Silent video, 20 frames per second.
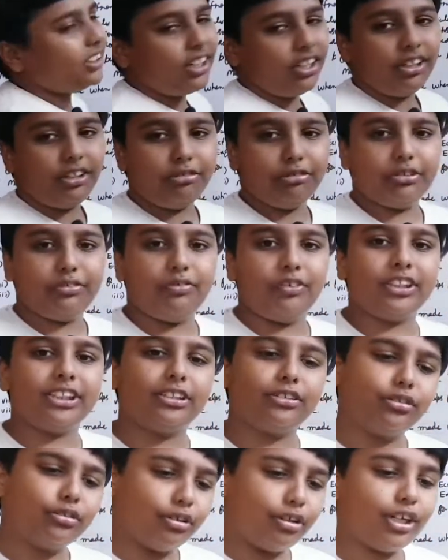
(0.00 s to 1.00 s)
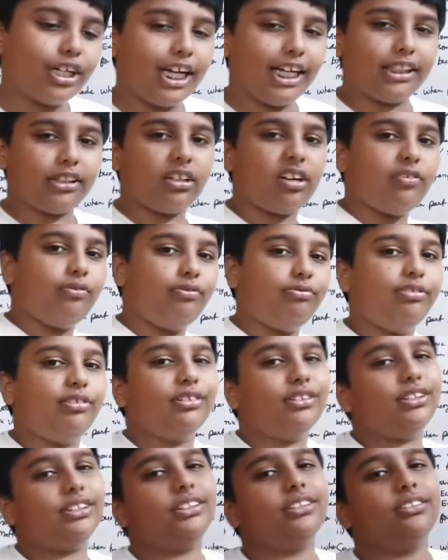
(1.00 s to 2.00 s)
are used for storage of
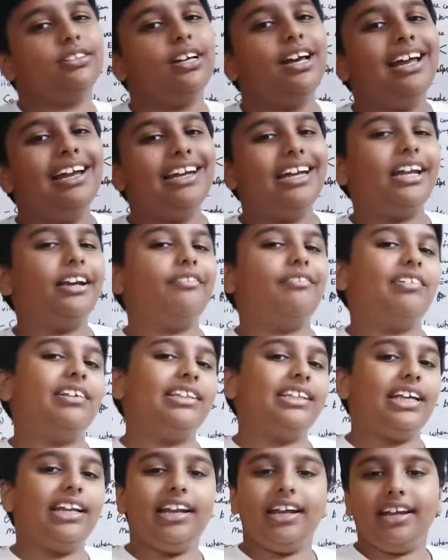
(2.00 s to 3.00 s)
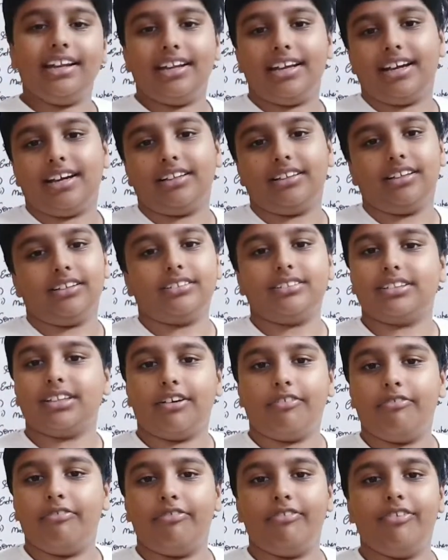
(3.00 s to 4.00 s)
foods, liquids and any other
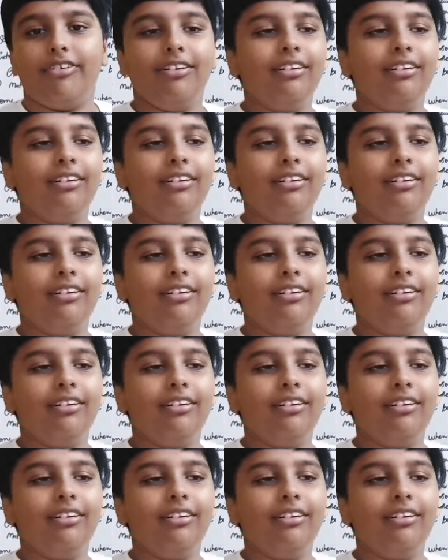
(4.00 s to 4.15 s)
stuff.